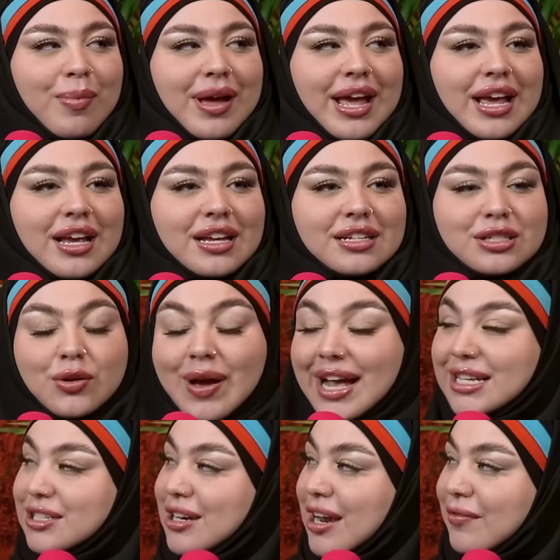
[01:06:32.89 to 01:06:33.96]
but so I
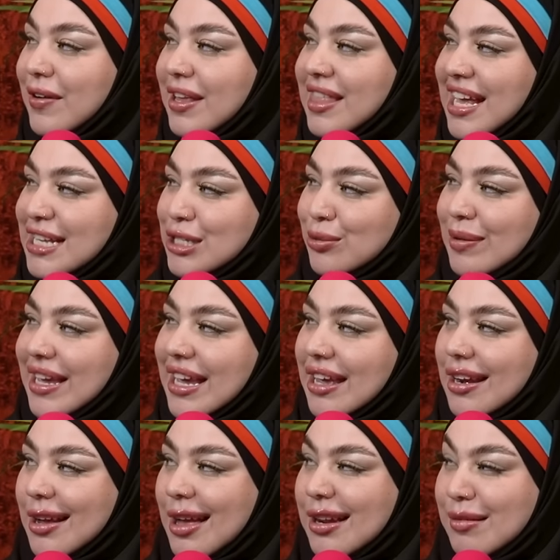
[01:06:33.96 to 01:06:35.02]
read that tweet
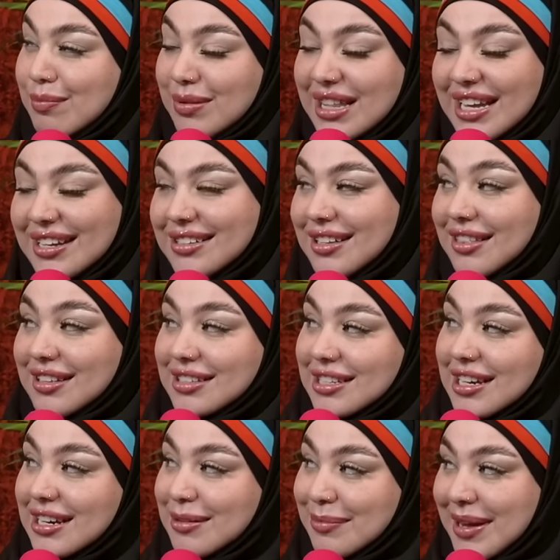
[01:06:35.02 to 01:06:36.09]
and it kind of planted the
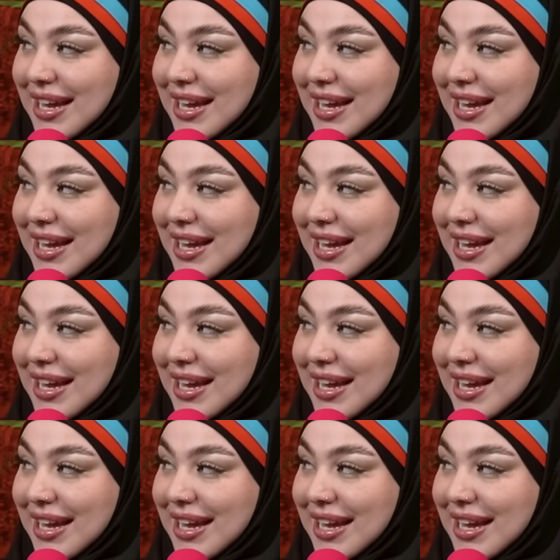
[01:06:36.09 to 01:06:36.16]
seed in